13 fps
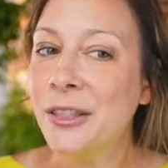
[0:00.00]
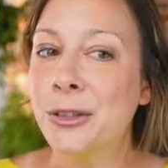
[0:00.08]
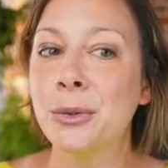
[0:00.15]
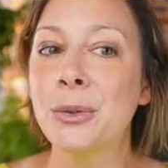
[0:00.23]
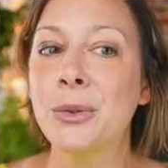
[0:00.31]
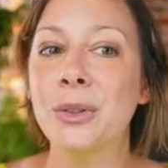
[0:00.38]

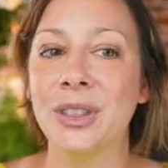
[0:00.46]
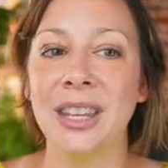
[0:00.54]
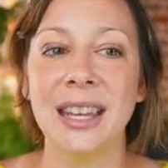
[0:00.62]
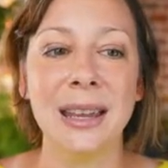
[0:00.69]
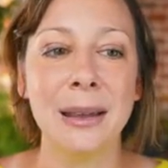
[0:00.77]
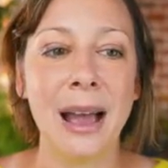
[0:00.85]
through
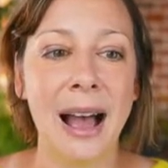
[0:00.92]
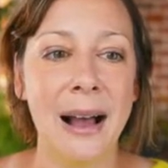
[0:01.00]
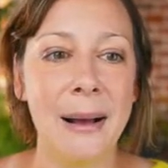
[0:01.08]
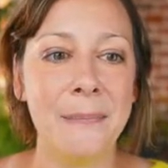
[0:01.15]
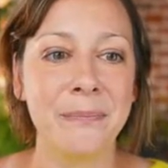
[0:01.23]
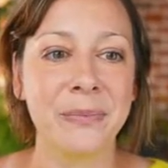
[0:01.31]
the
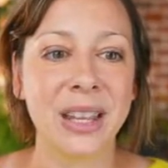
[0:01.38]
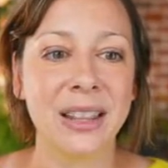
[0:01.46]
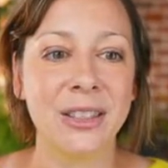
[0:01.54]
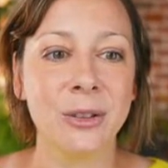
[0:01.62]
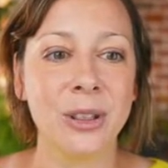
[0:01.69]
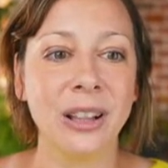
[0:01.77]

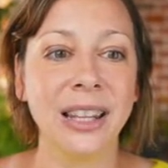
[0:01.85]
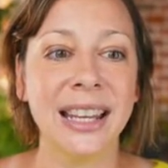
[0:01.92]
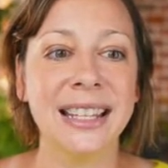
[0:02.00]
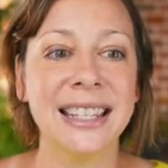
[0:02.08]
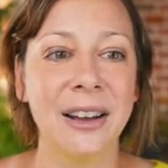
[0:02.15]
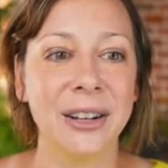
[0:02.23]

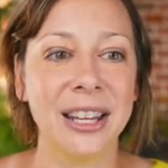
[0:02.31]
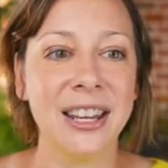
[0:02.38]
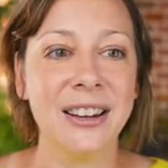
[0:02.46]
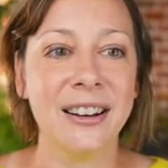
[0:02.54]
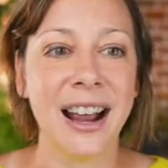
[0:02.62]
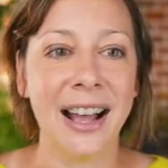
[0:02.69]
link down
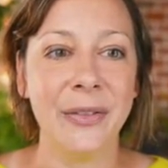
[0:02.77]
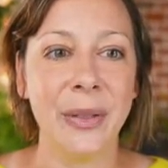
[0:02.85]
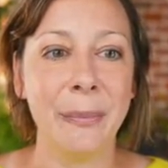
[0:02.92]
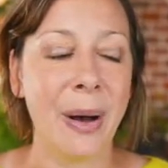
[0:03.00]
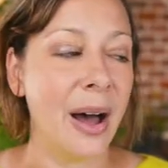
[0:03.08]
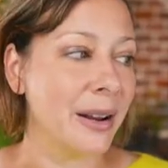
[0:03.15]
here at the
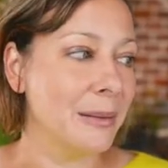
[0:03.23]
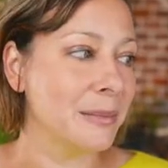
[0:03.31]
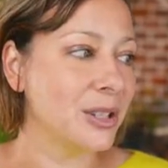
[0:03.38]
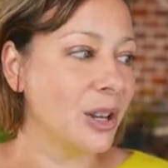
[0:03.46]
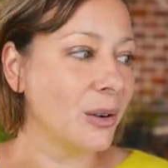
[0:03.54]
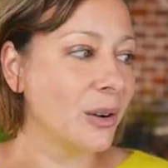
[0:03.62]
bottom.
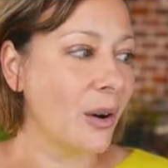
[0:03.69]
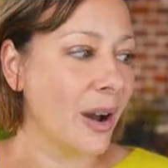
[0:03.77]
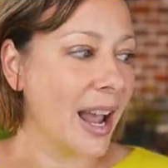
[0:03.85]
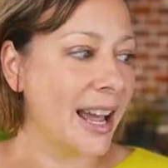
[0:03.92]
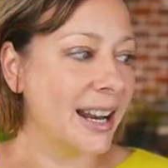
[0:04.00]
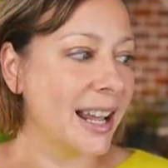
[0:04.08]
So go
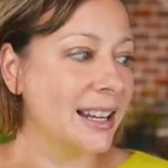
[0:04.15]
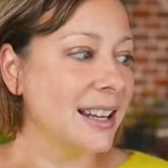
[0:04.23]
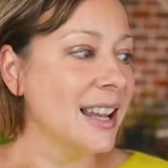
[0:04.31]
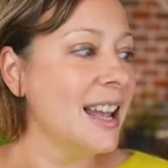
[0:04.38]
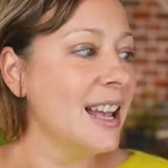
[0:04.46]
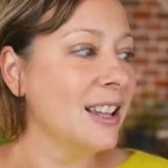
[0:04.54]
ahead, and
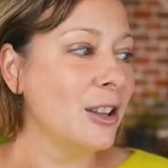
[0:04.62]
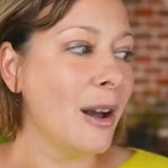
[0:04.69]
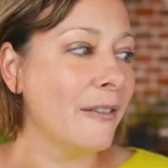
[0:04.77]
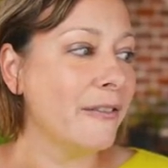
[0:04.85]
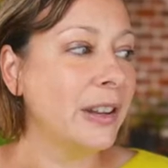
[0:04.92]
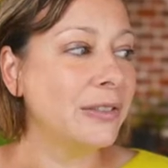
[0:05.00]
you
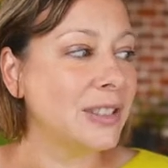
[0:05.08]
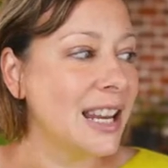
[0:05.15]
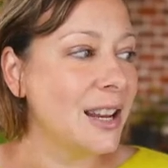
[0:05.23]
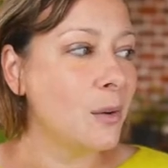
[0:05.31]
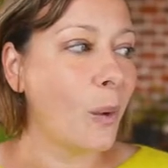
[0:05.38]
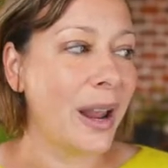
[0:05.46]
have
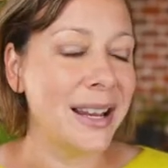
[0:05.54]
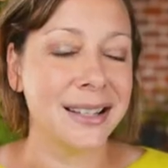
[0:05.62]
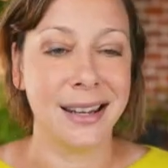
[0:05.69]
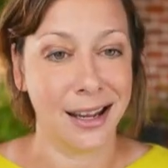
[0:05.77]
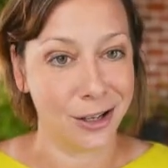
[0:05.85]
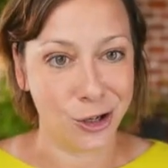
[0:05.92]
15 ways
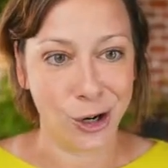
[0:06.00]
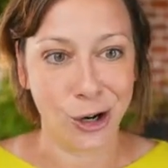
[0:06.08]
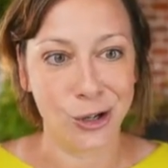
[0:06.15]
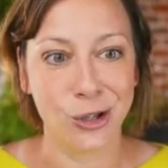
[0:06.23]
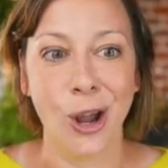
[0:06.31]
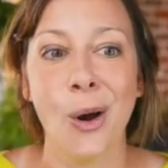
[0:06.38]
to enter.
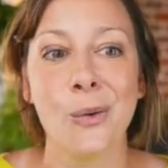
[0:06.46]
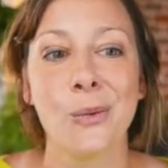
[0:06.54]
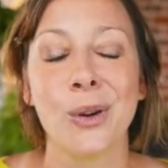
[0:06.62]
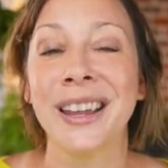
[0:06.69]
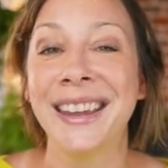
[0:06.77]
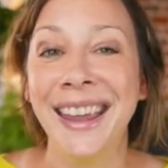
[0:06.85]
So
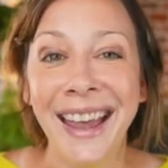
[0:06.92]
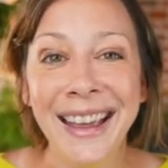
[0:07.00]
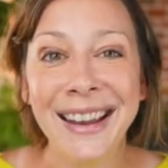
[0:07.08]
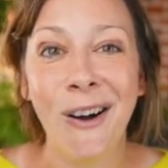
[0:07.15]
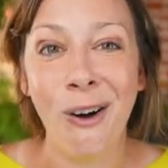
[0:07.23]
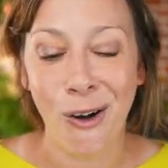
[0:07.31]

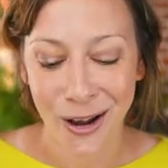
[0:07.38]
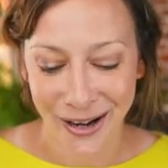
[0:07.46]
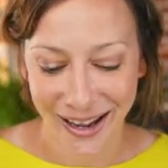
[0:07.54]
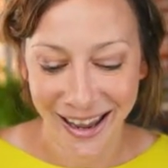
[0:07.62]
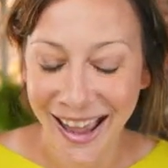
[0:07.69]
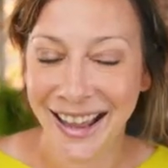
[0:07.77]
get on
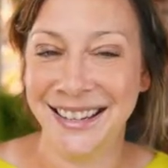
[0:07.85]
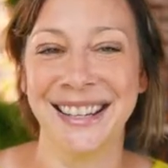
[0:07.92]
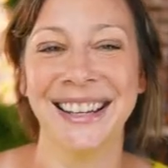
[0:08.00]
it,